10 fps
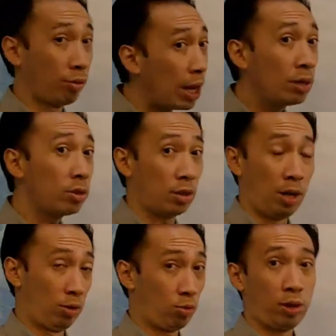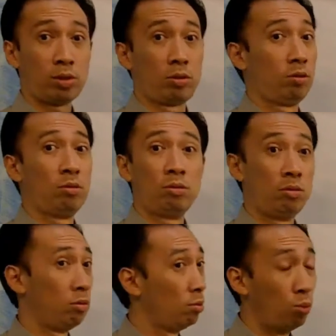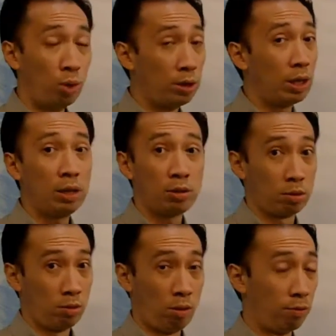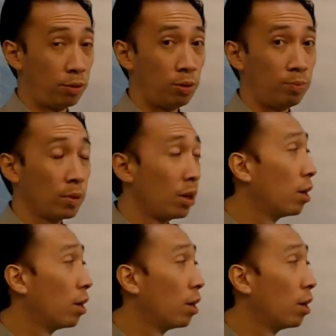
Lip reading: Things are trustworthiness of you.